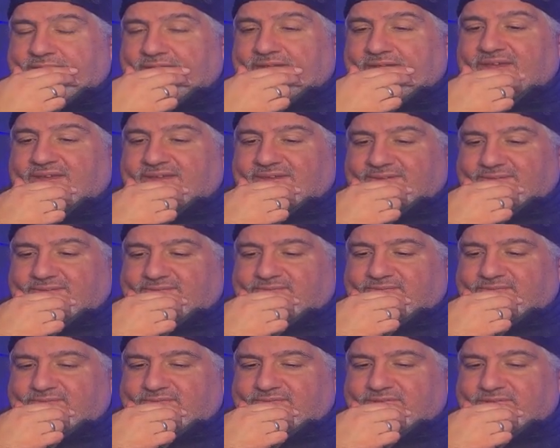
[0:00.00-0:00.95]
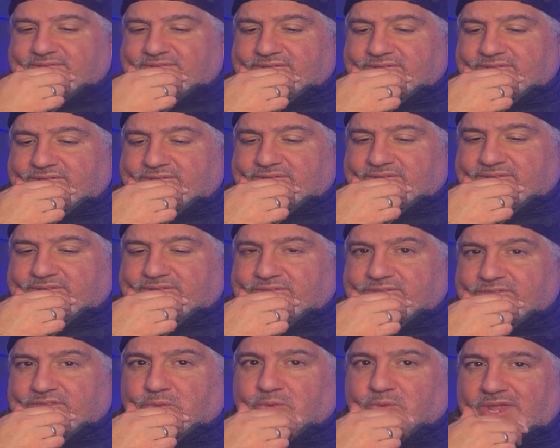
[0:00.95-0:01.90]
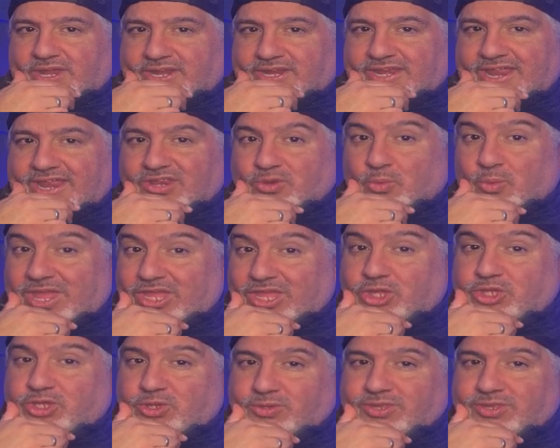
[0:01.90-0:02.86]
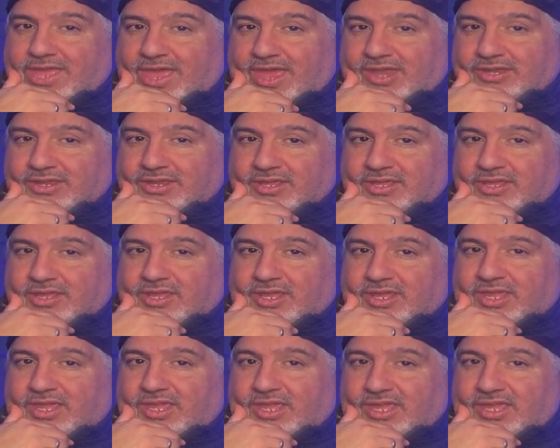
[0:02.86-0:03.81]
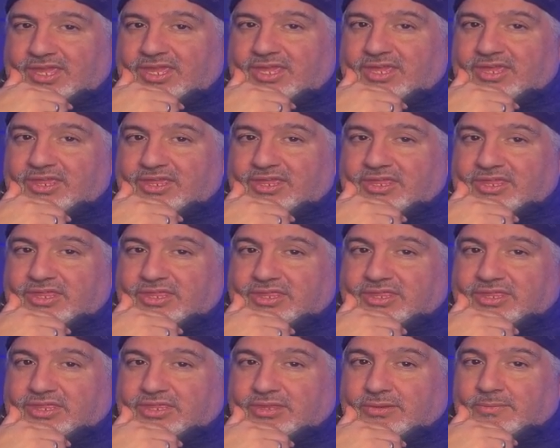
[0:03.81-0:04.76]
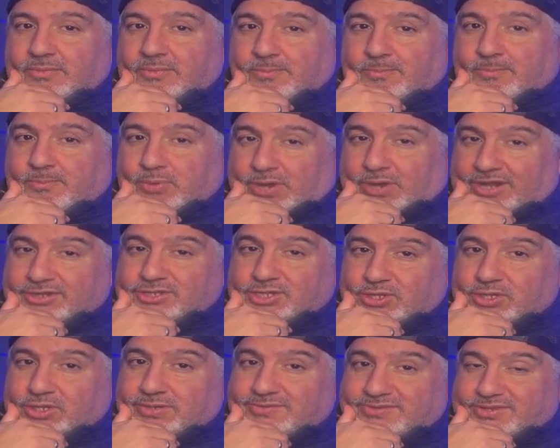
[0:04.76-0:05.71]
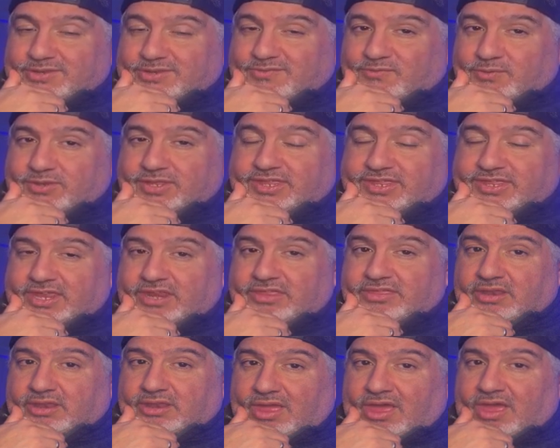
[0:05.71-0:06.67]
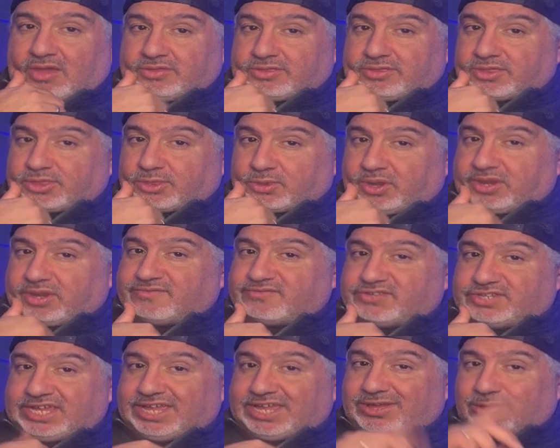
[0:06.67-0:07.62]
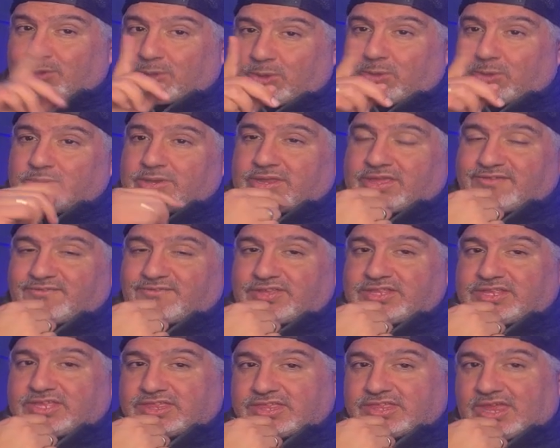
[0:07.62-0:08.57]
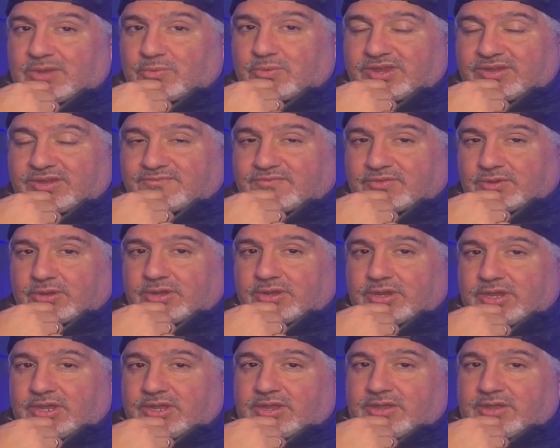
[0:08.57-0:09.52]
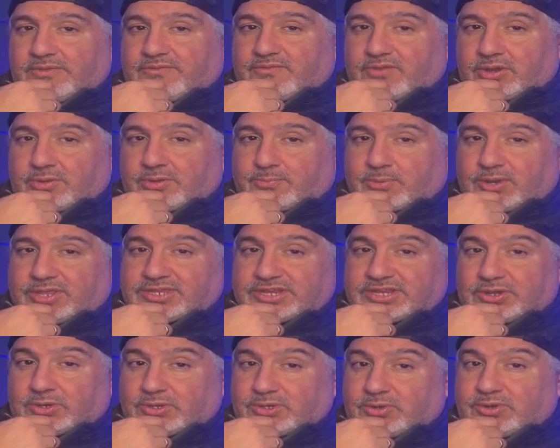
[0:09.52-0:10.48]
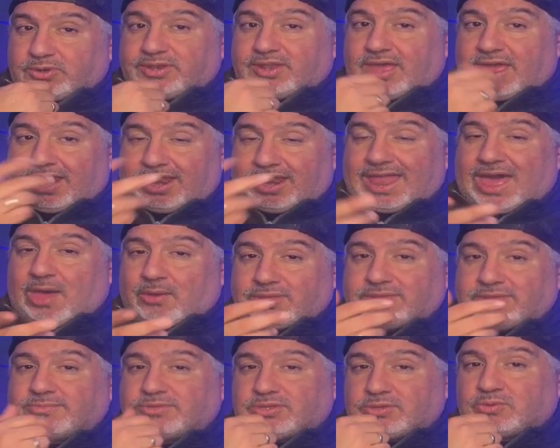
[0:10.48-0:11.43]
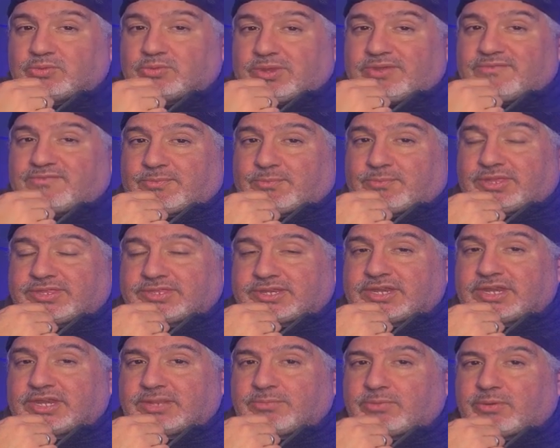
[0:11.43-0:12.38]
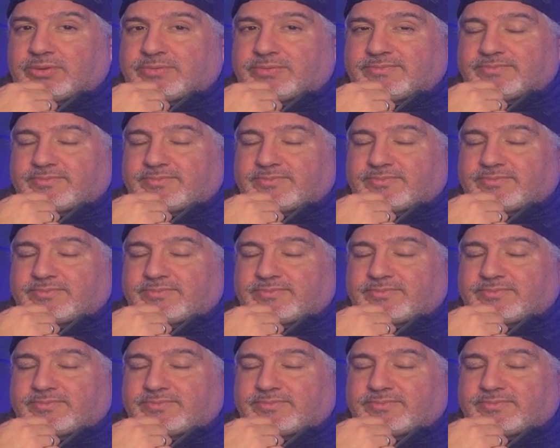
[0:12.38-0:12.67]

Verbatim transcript: of the running. And the way you do that is prosecute him to the full extent of the law the threat of jail only if he does not run for, for president or do not allow him to run for president anymore.